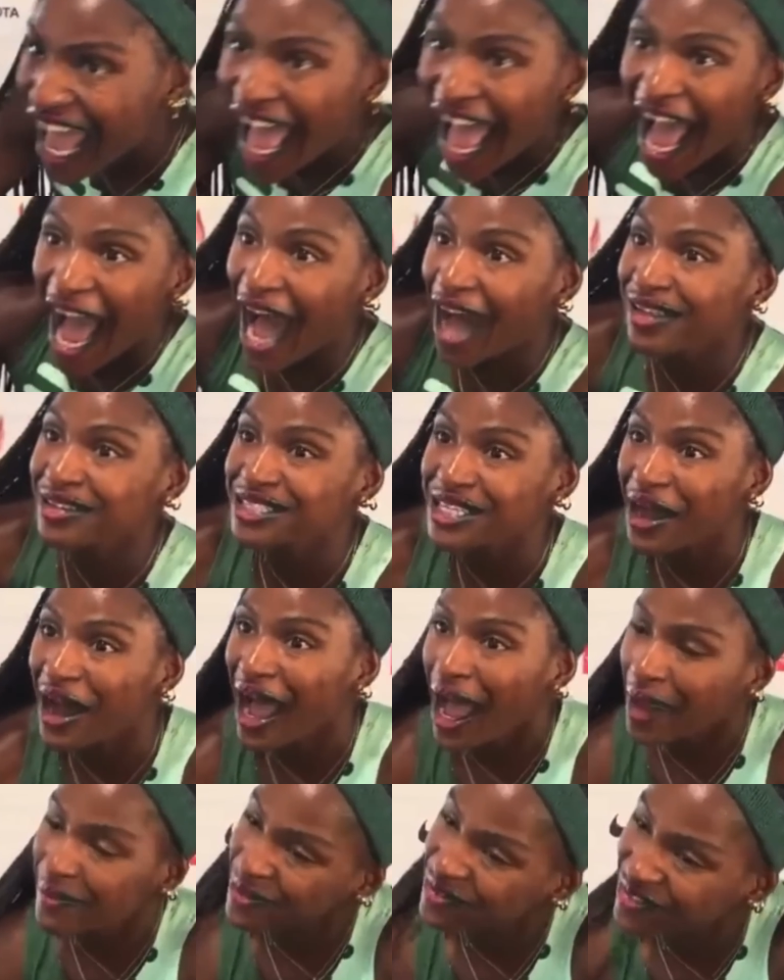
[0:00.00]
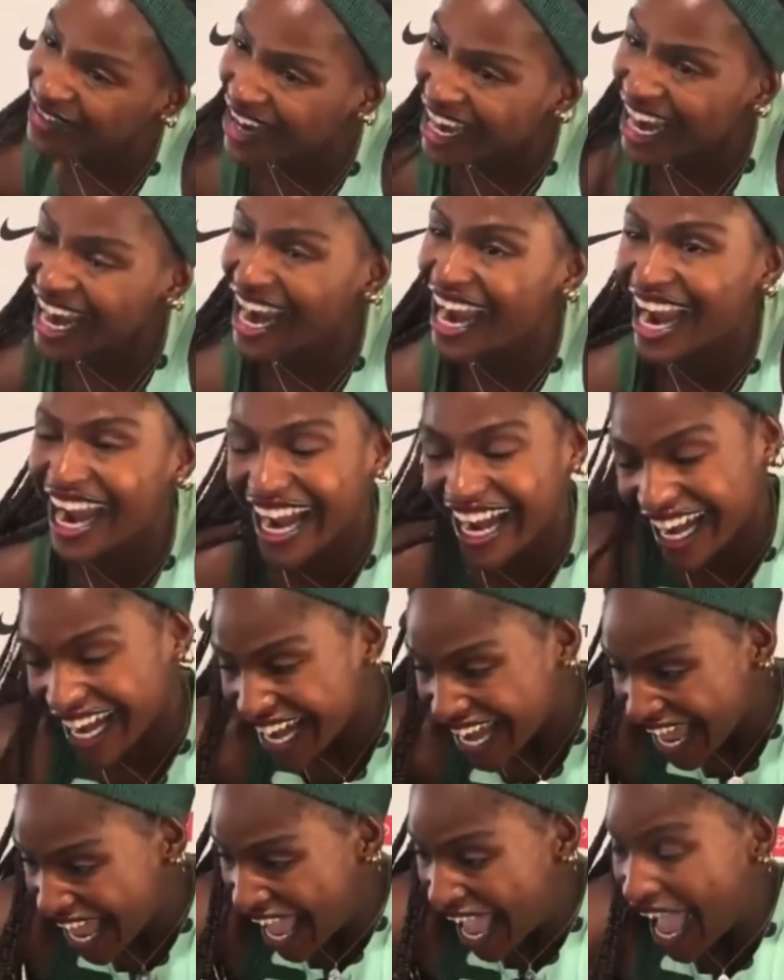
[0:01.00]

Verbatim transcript: I'm so happy for her!